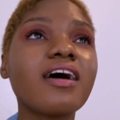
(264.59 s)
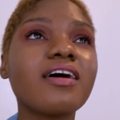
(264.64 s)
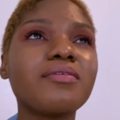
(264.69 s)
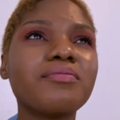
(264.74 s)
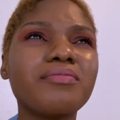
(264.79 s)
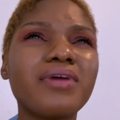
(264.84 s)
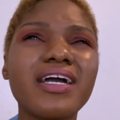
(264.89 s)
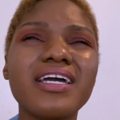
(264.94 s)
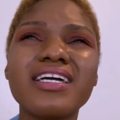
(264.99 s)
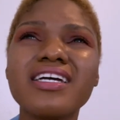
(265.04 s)

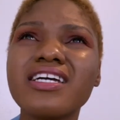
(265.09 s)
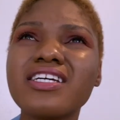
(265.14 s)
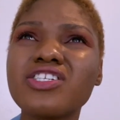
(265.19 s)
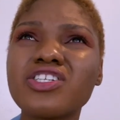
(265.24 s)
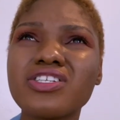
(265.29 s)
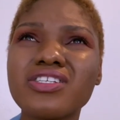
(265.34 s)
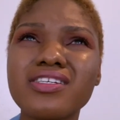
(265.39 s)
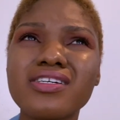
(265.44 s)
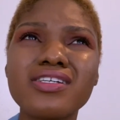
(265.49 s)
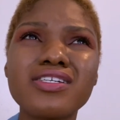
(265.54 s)
My
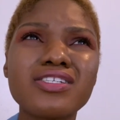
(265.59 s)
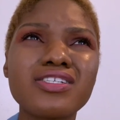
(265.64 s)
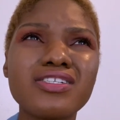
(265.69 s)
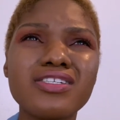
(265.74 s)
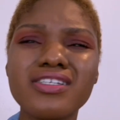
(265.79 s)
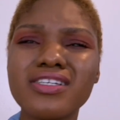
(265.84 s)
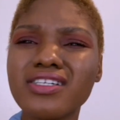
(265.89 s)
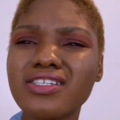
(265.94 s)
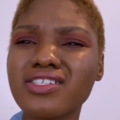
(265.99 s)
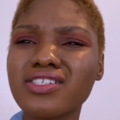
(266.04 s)
Haitian
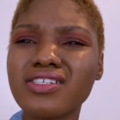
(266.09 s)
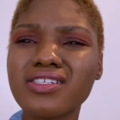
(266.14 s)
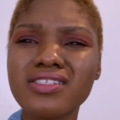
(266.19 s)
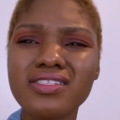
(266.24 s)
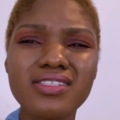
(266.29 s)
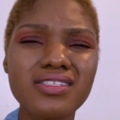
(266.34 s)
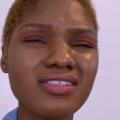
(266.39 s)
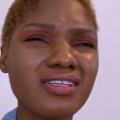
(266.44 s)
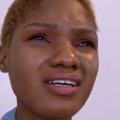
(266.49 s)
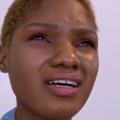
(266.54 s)

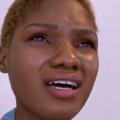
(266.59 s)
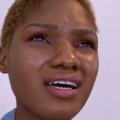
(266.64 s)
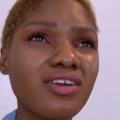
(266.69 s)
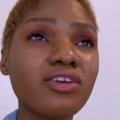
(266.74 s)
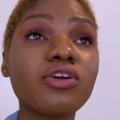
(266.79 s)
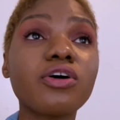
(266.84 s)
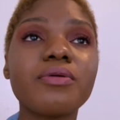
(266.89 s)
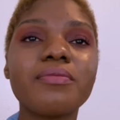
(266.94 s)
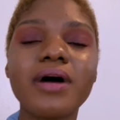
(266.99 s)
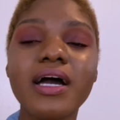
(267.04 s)
dishes? I
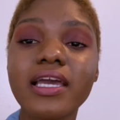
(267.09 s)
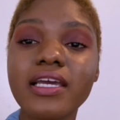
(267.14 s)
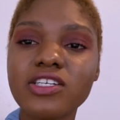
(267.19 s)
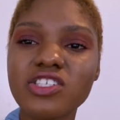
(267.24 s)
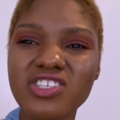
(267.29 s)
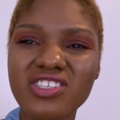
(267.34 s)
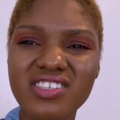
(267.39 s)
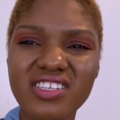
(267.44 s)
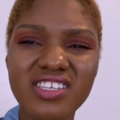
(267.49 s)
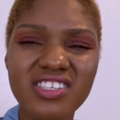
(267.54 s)
don't know. My
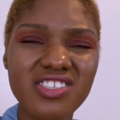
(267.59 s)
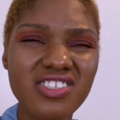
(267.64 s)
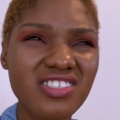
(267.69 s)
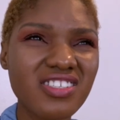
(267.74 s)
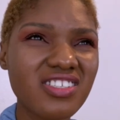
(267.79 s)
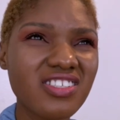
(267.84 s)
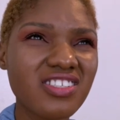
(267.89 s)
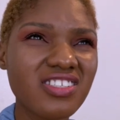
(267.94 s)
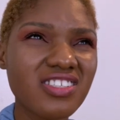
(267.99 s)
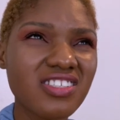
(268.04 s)
Haitian
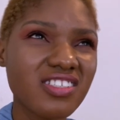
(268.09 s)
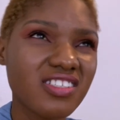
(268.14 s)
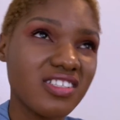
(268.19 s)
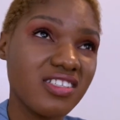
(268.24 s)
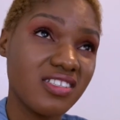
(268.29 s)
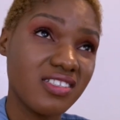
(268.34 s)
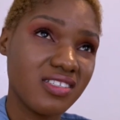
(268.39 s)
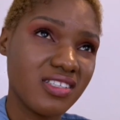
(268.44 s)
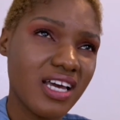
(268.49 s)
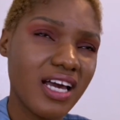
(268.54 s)

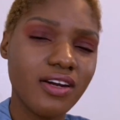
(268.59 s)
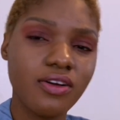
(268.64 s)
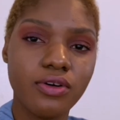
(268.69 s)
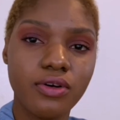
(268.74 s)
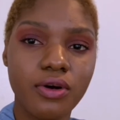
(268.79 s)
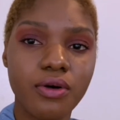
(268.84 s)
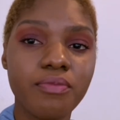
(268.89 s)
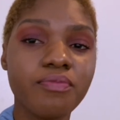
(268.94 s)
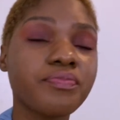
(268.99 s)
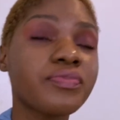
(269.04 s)
dishes, I don't
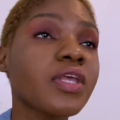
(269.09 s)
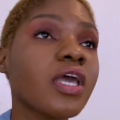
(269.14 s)
know.